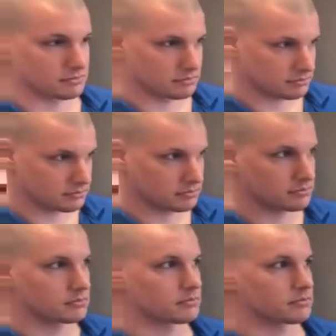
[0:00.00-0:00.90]

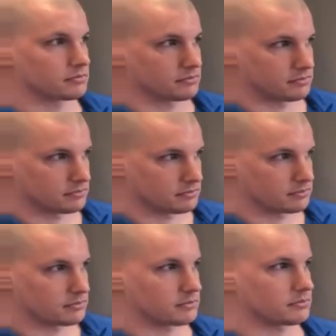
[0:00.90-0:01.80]

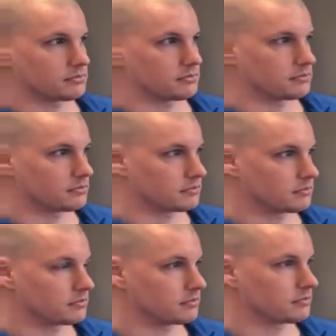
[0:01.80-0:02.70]

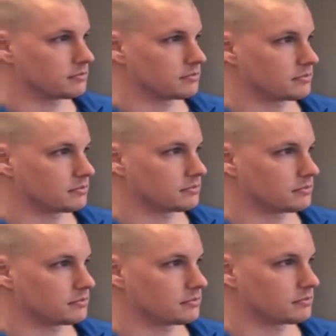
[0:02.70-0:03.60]

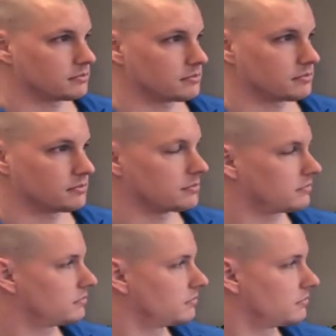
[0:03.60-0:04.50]

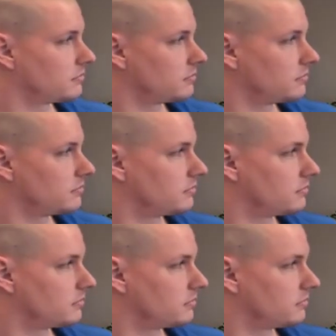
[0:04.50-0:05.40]

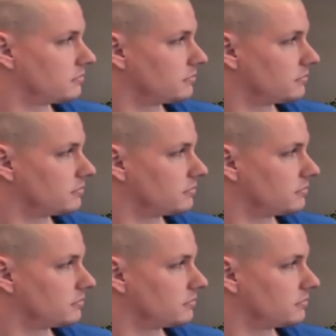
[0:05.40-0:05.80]
This person isn't speaking.